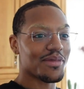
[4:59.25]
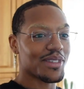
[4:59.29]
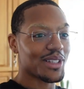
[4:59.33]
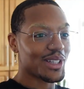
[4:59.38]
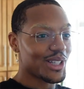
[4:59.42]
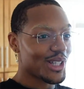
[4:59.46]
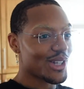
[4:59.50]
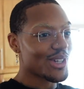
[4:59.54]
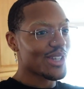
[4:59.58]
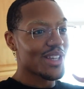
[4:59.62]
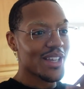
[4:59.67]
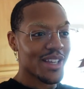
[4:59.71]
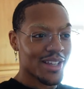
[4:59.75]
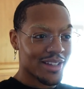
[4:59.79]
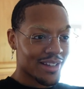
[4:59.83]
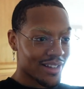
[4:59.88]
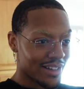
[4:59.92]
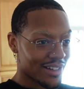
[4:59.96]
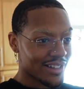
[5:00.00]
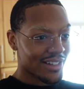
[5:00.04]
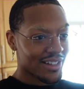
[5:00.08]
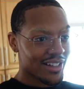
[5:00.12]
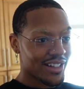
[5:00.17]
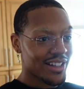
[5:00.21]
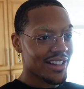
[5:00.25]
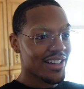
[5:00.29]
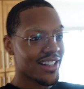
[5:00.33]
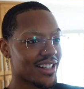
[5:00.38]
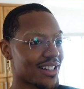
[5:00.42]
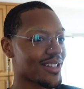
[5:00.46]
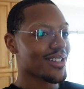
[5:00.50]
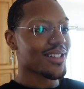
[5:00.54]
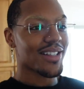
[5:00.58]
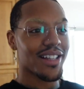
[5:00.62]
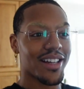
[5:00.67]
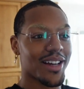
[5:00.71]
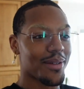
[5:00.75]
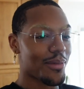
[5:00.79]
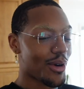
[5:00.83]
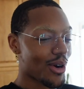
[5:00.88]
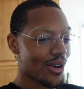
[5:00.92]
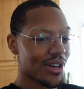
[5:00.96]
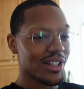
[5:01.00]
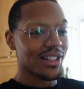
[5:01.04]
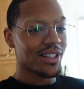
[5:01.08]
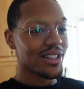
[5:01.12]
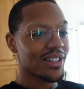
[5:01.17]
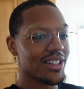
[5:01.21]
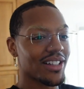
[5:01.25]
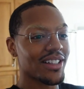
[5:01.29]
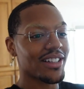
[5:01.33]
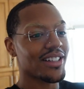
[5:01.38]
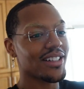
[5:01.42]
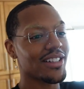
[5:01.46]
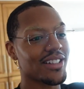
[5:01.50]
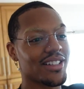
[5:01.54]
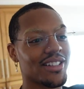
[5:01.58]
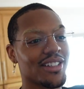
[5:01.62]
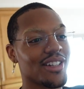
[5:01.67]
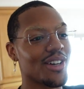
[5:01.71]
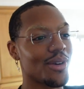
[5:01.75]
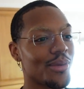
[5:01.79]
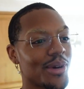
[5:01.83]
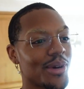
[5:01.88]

looking good, because I was like, I'm already looking good, you know,